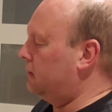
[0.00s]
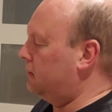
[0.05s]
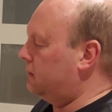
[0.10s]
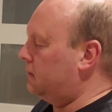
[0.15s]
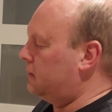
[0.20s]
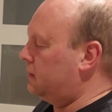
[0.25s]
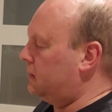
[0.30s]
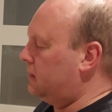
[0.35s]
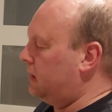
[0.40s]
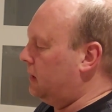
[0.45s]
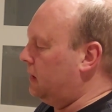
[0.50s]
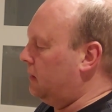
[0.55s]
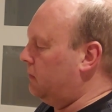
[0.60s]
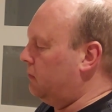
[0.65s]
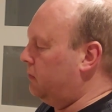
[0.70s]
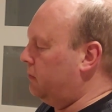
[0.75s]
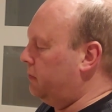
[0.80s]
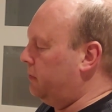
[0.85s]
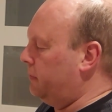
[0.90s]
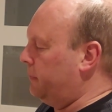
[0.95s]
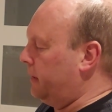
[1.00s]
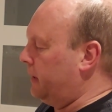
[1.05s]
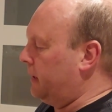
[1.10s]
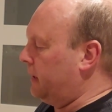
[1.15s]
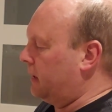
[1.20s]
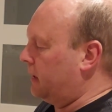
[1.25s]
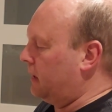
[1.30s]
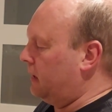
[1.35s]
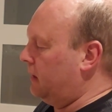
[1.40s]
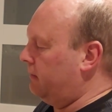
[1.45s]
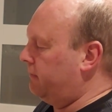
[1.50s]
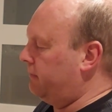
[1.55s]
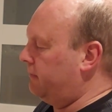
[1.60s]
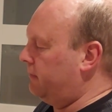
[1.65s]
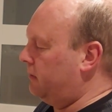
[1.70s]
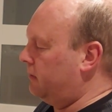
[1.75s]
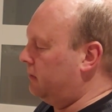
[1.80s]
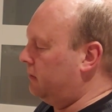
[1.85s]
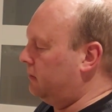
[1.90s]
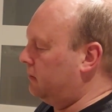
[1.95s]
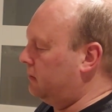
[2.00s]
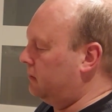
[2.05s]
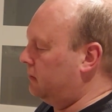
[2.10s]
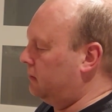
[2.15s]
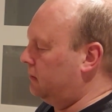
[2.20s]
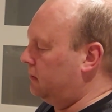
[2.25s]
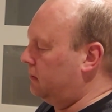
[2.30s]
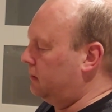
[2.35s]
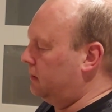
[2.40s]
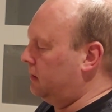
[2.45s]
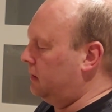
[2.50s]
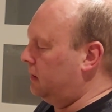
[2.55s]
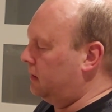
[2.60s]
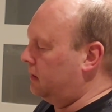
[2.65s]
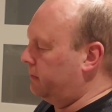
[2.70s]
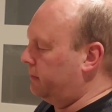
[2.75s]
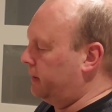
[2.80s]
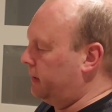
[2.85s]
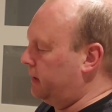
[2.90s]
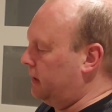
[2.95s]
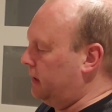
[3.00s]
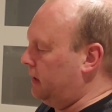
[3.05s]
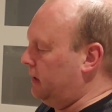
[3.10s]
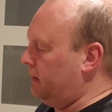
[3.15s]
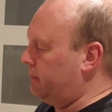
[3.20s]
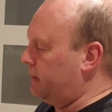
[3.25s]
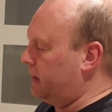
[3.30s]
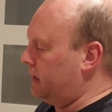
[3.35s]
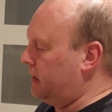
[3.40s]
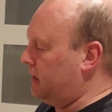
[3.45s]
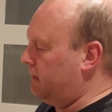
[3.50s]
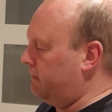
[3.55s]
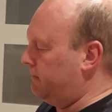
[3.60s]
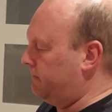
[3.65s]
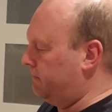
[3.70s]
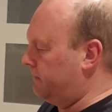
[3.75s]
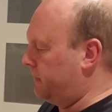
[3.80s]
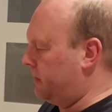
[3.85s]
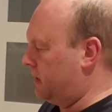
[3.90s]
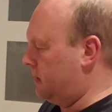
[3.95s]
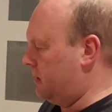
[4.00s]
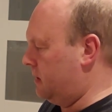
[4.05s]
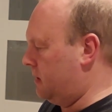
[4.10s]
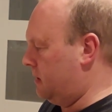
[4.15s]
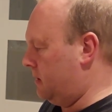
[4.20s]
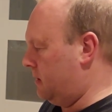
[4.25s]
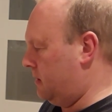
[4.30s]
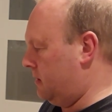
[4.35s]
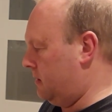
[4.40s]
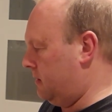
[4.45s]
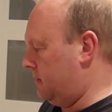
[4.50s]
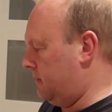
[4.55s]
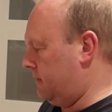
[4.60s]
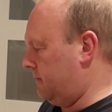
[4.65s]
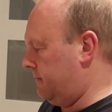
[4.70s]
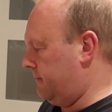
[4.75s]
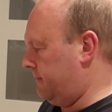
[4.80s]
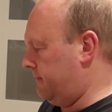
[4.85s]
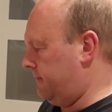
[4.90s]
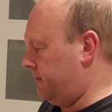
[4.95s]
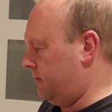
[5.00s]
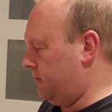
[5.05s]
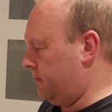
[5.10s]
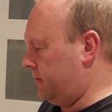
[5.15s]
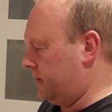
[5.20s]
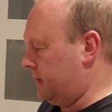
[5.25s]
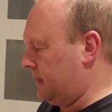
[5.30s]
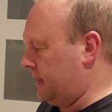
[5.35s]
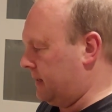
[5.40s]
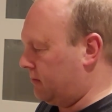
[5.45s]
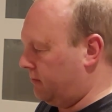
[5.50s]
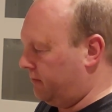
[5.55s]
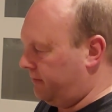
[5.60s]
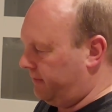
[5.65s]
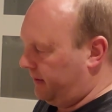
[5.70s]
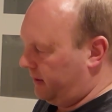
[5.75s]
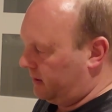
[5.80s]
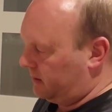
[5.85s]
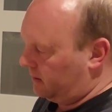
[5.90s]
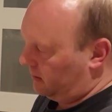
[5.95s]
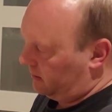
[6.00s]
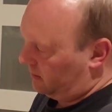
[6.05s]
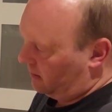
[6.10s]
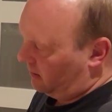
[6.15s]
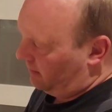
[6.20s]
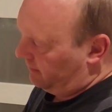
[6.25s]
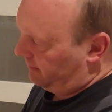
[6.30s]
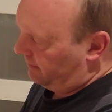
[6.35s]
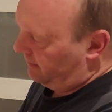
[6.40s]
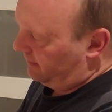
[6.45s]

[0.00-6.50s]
the sticky will be back. If not, it'll be an eBay for the decal fixer stuff.